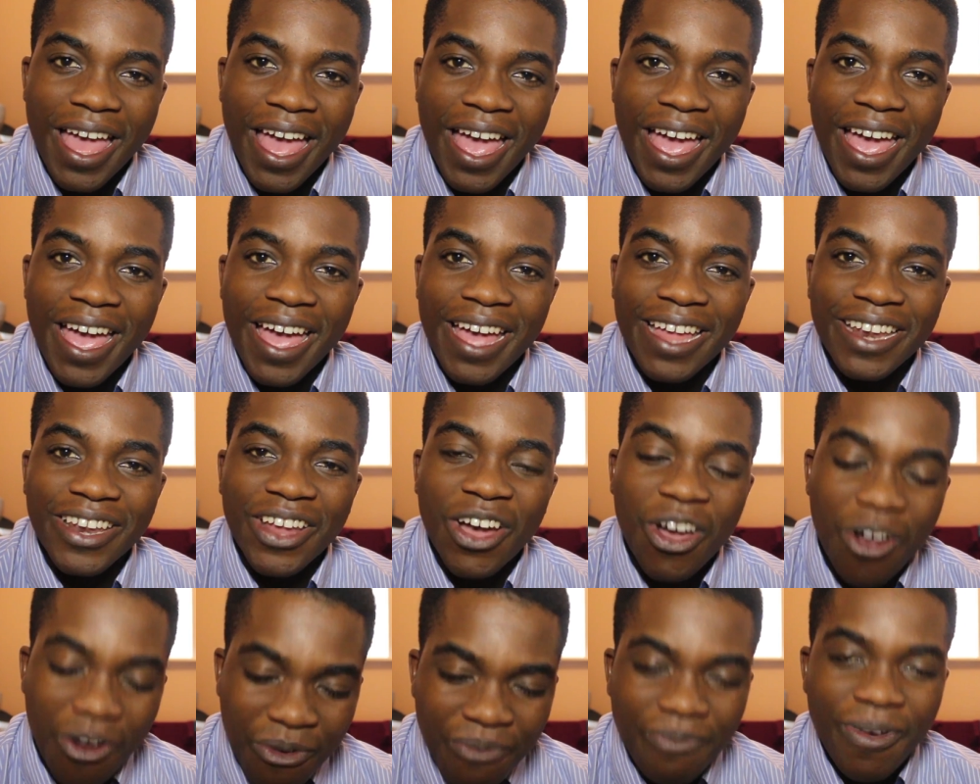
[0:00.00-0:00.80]
And
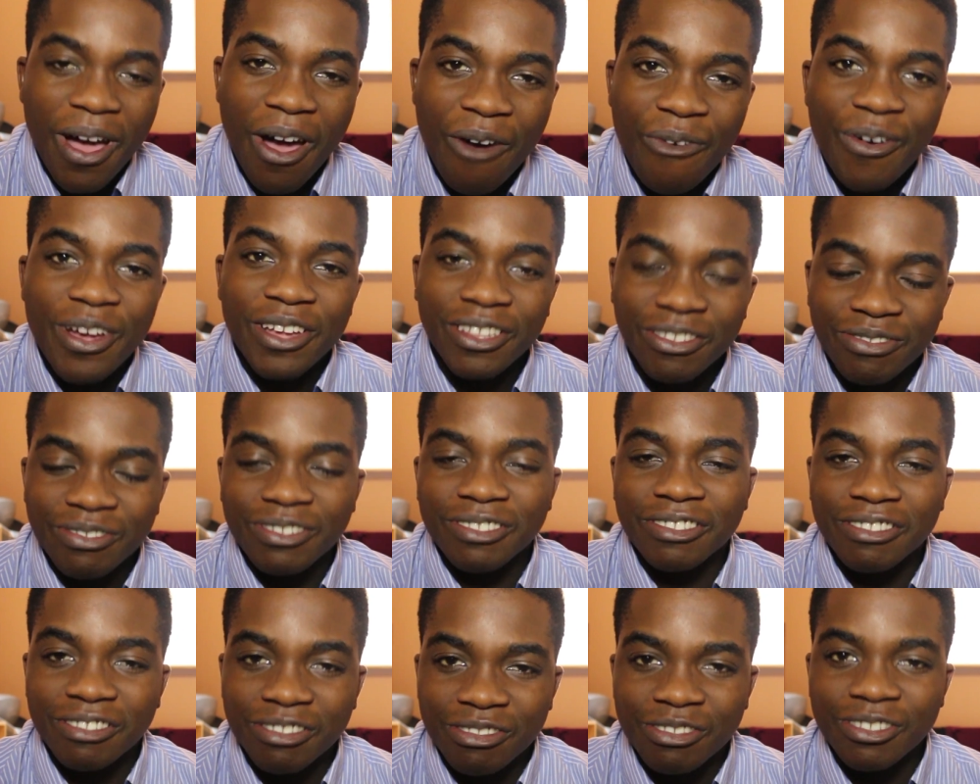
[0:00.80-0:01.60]
on my way
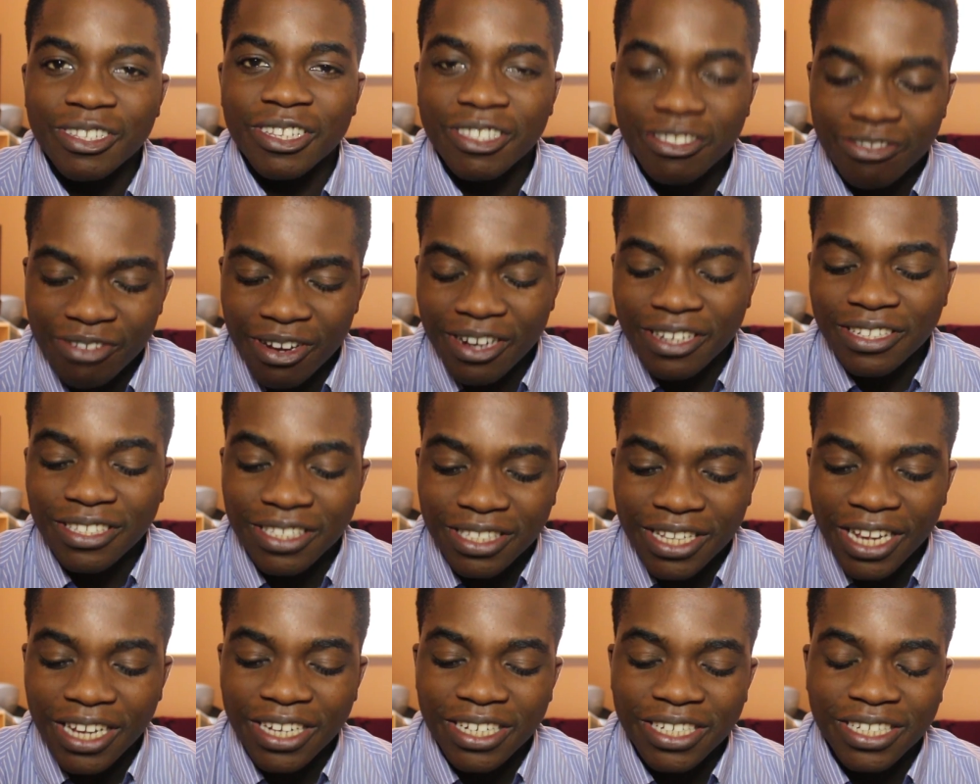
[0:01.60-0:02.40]
to, to the train
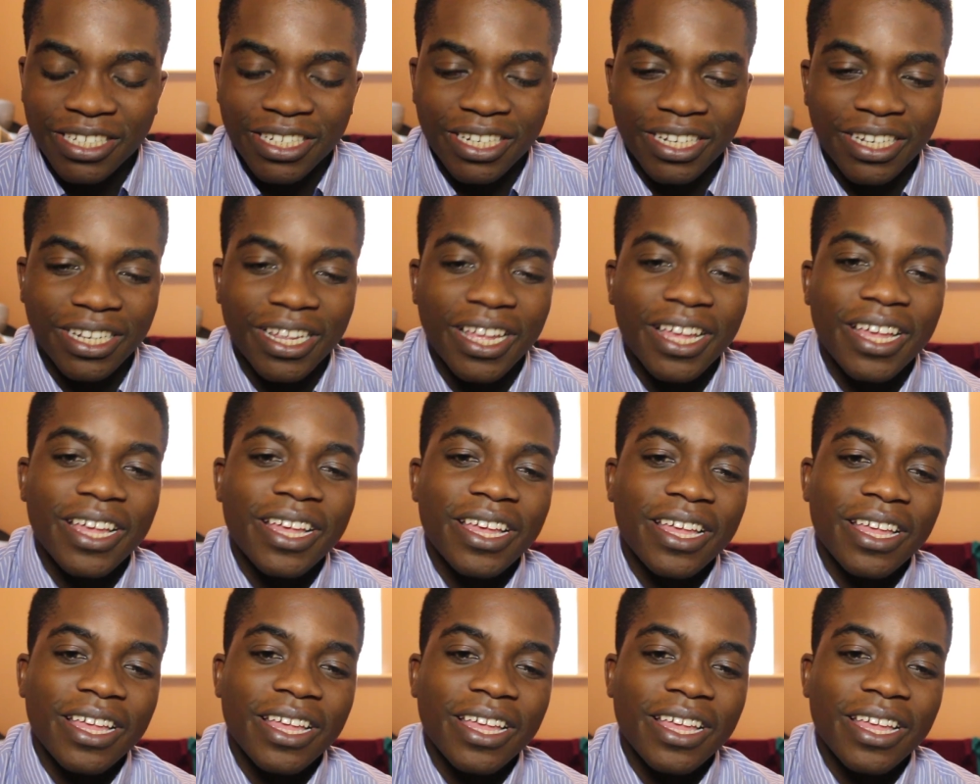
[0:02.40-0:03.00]
station,